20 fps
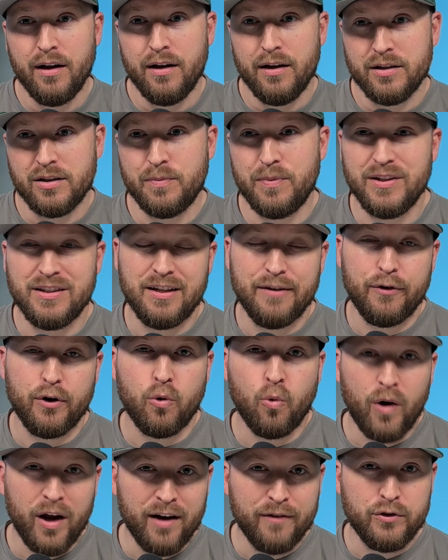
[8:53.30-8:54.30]
specific
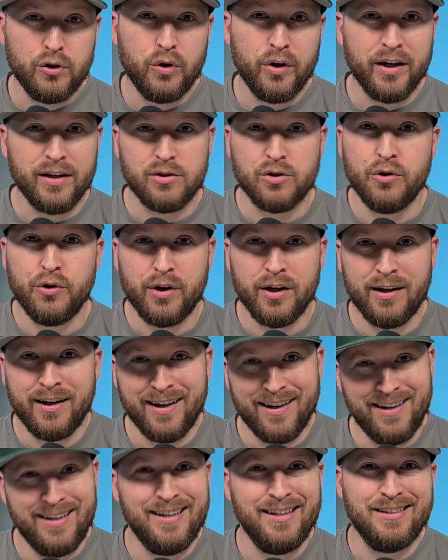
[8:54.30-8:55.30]
way of doing it so you can
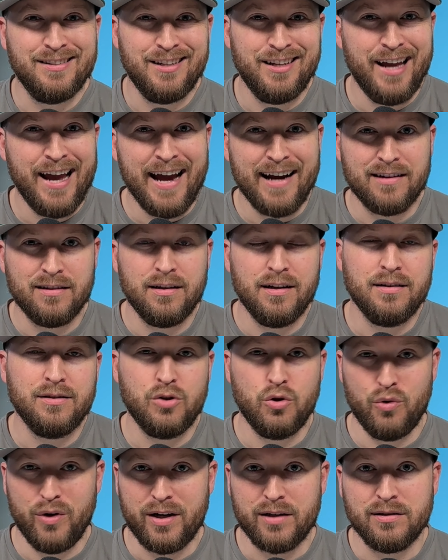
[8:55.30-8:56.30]
get easy access
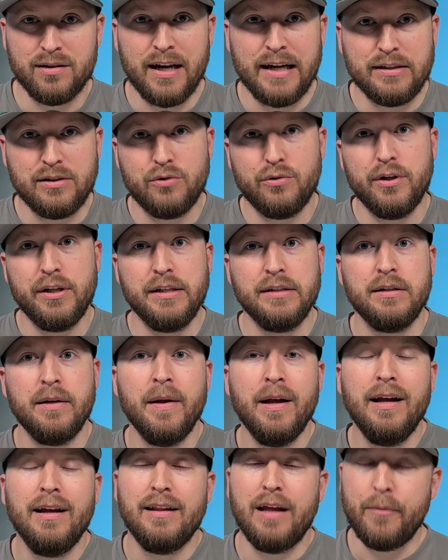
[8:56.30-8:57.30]
to accessories.
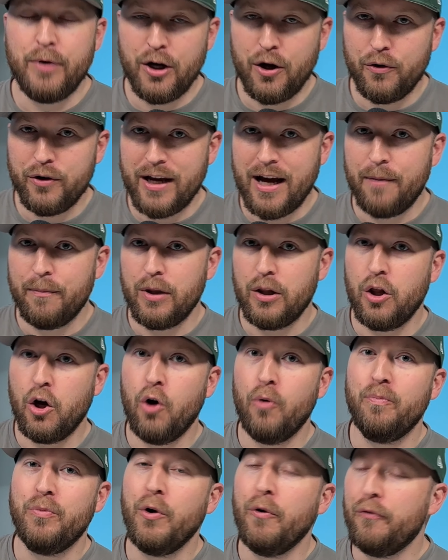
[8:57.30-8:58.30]
Let me know down
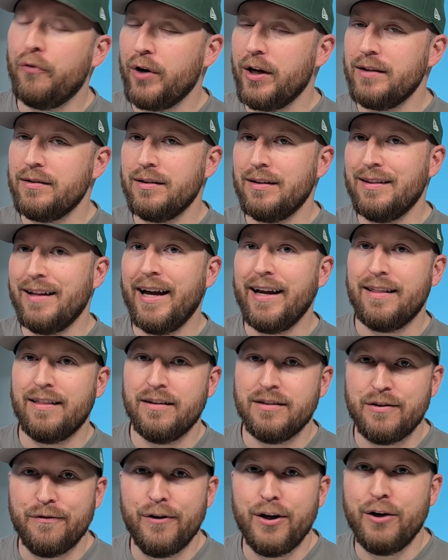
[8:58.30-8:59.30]
below. Don't forget to like
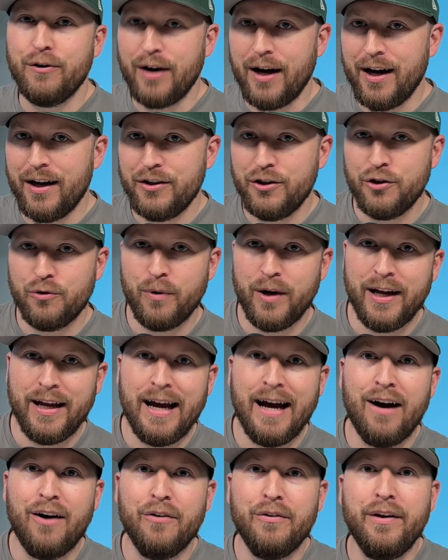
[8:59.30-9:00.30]
this video on your way
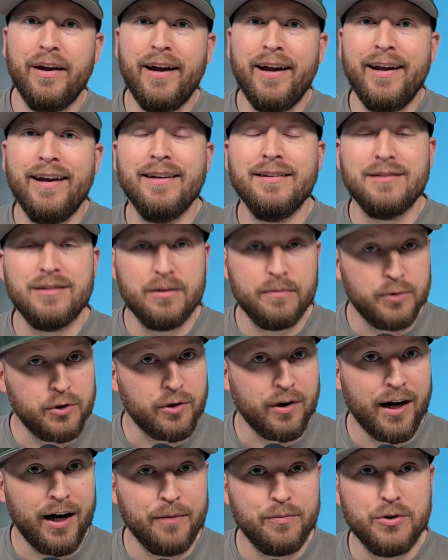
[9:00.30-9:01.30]
out and
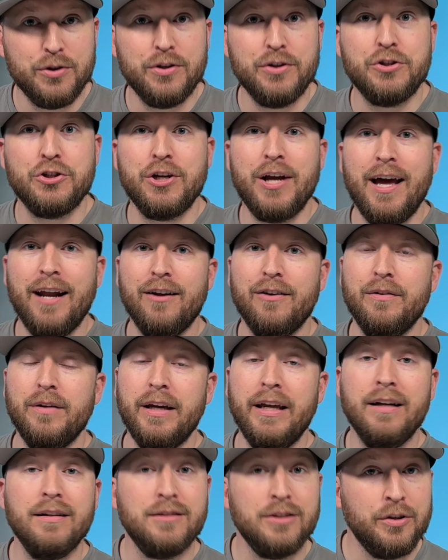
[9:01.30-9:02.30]
subscribe to the channel.
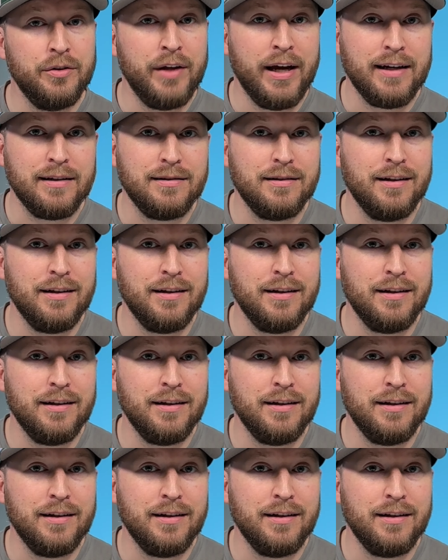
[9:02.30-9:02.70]
And until next